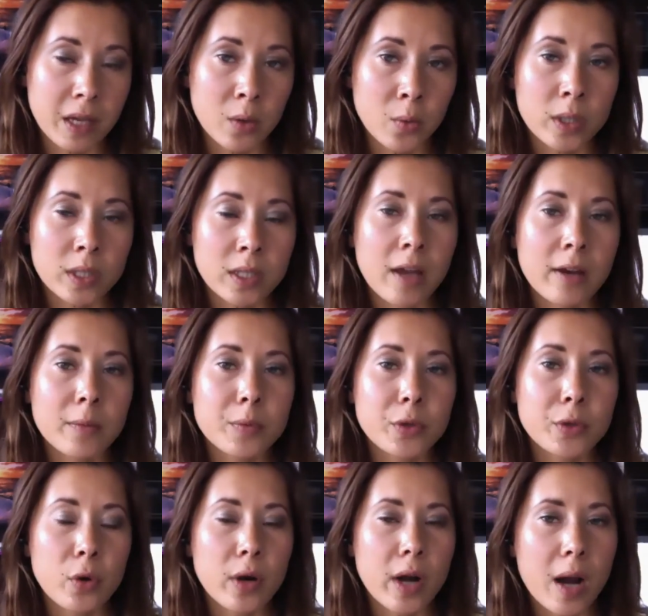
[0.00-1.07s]
What kind of
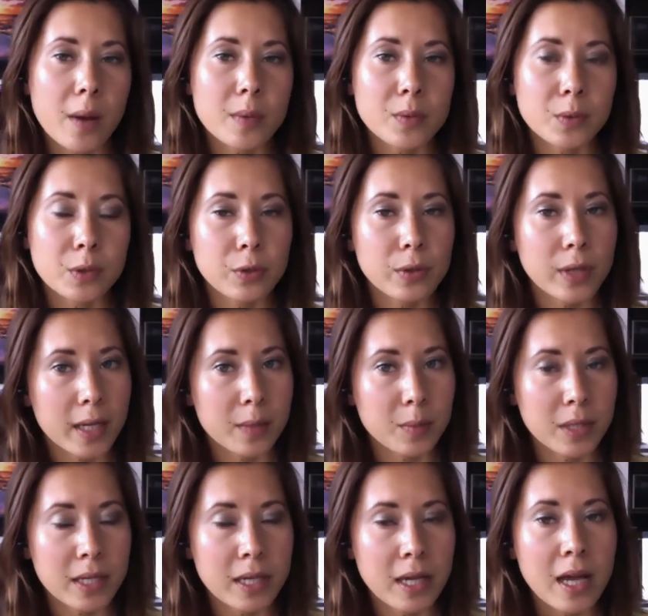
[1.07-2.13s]
programs would you like
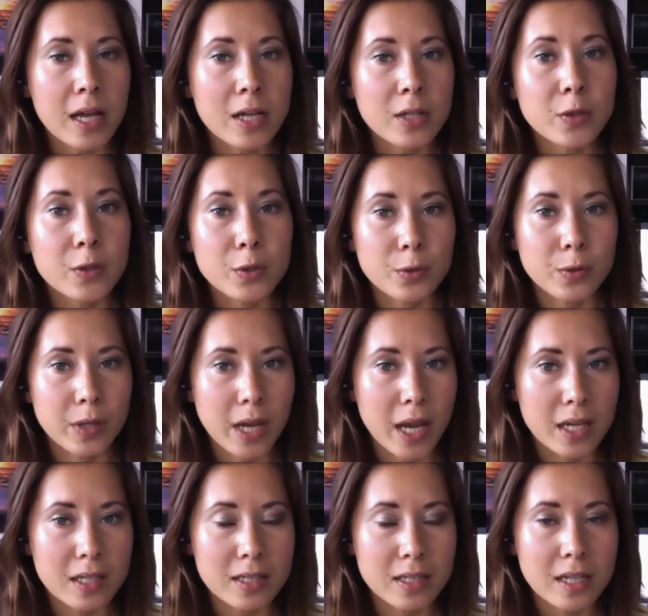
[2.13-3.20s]
me to
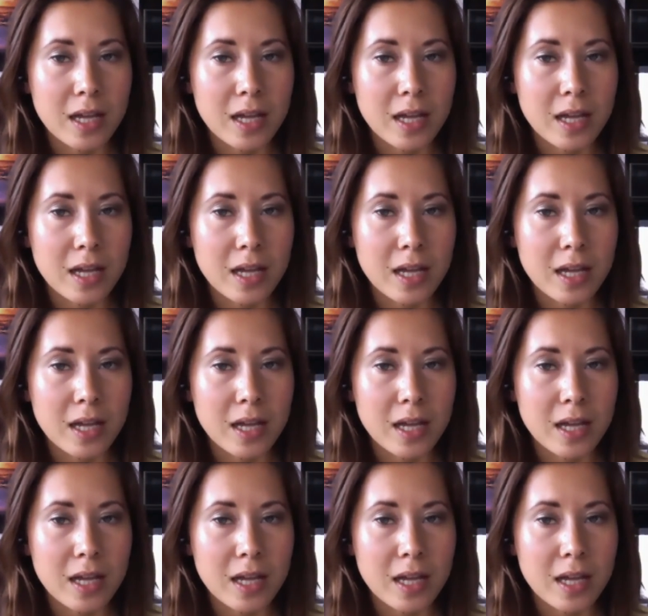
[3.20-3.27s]
create?